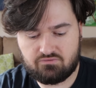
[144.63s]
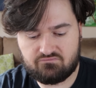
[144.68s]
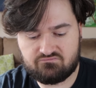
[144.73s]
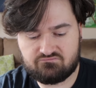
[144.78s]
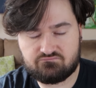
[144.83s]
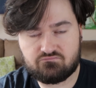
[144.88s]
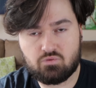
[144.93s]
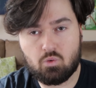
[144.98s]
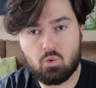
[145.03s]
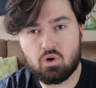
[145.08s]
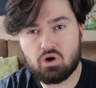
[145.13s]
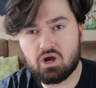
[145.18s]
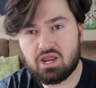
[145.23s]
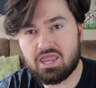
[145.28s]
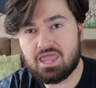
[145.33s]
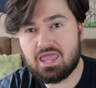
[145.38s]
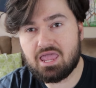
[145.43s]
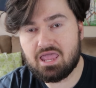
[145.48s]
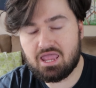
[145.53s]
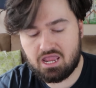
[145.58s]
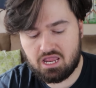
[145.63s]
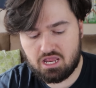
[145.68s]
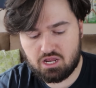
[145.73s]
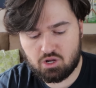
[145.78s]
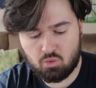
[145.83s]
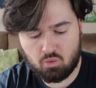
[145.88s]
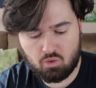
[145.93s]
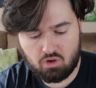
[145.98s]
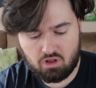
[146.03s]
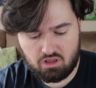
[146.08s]
4K
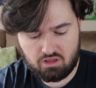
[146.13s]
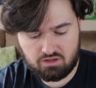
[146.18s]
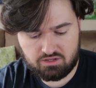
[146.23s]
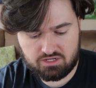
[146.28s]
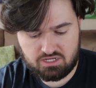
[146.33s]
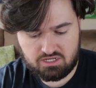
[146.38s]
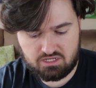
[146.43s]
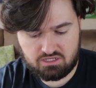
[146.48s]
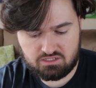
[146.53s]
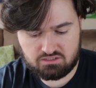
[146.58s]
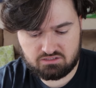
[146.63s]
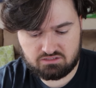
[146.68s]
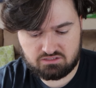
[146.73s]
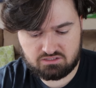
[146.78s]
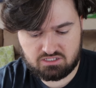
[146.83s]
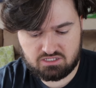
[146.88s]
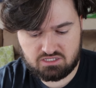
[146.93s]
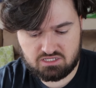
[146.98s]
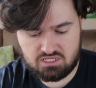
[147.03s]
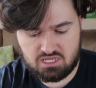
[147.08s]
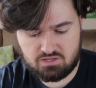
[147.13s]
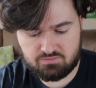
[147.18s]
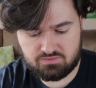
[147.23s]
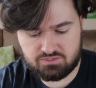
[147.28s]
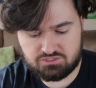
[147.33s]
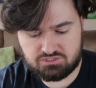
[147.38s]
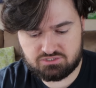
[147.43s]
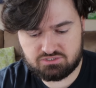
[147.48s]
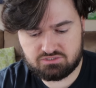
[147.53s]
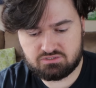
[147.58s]
quality
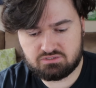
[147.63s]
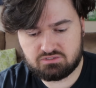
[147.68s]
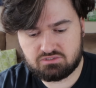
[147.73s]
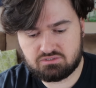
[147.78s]
image,